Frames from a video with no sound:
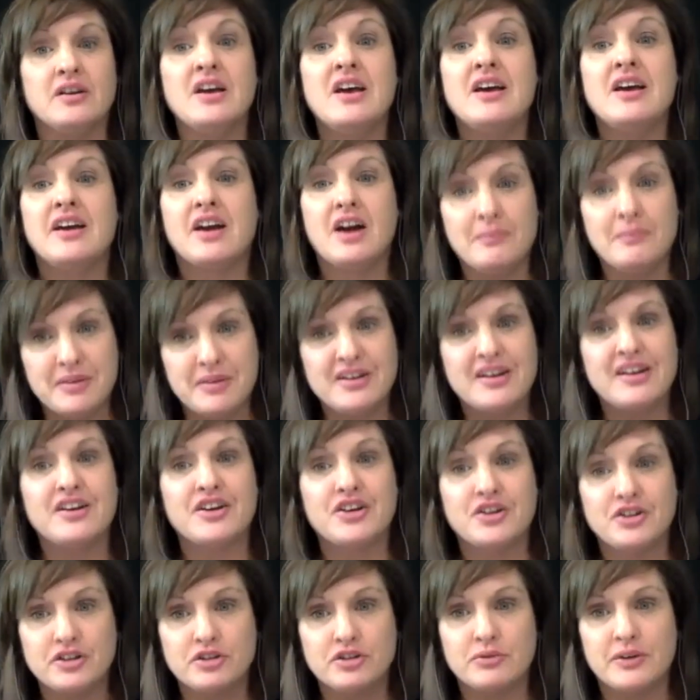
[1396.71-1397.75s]
come in at a
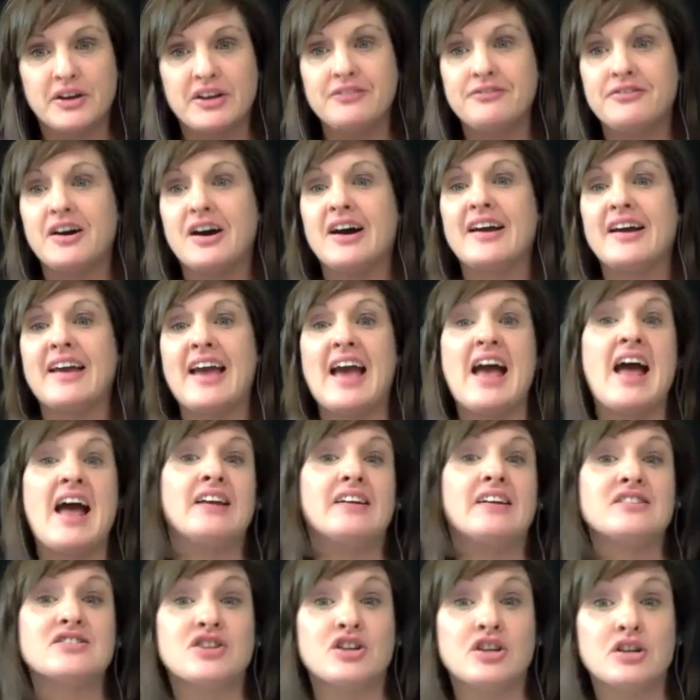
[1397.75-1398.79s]
good refi and
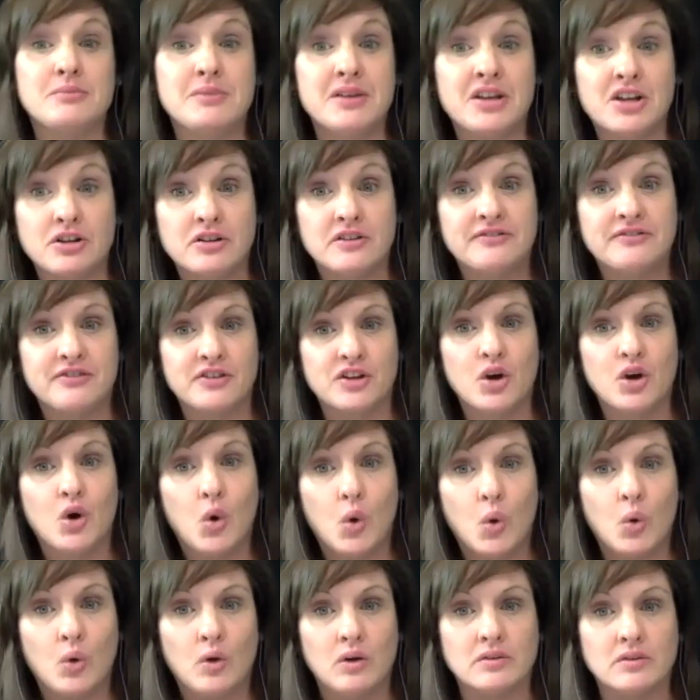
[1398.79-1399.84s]
it's going to be good for the
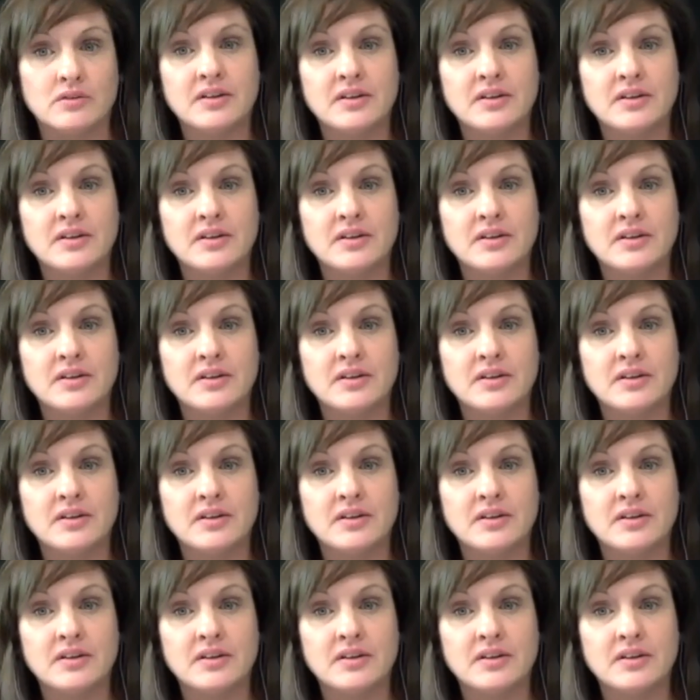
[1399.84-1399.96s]
hold.